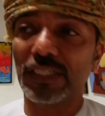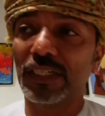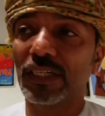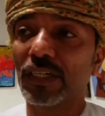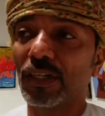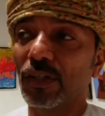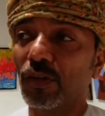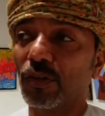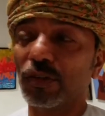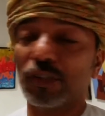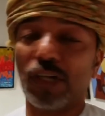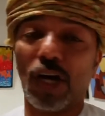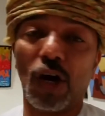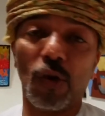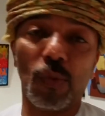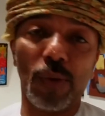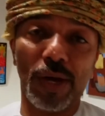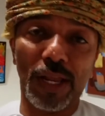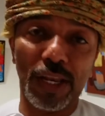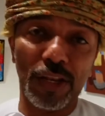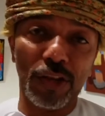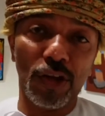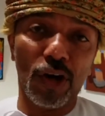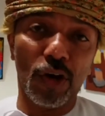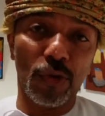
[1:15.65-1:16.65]
who's our
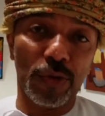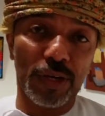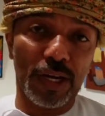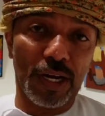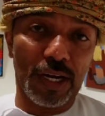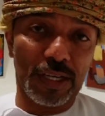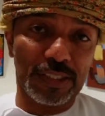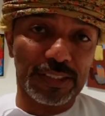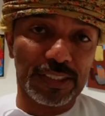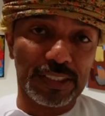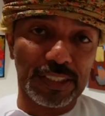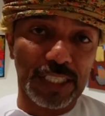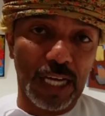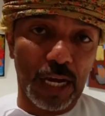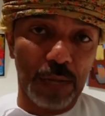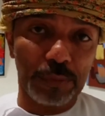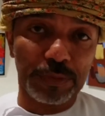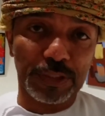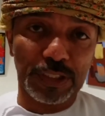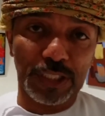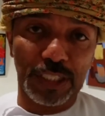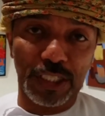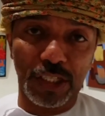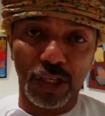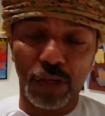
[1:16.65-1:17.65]
well-known uh, sculptor
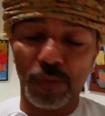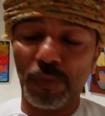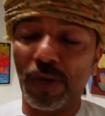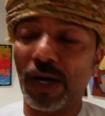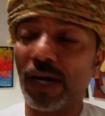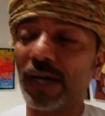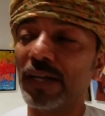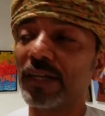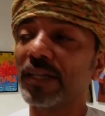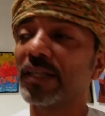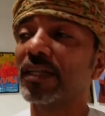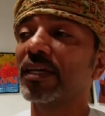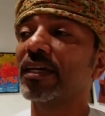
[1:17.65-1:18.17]
in Oman.